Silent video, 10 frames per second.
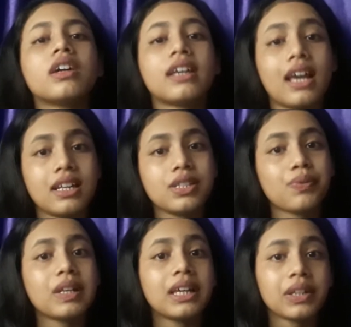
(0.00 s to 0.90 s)
gas
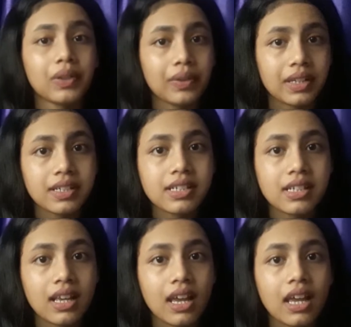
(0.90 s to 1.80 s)
will increase
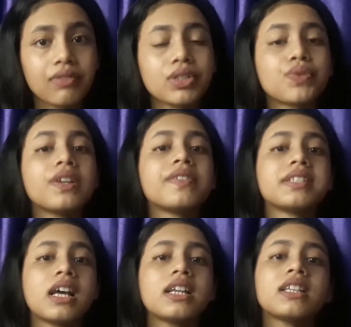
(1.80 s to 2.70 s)
and which will
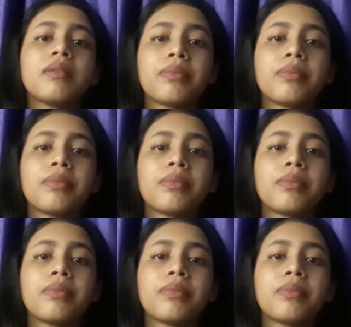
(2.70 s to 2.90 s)
result in the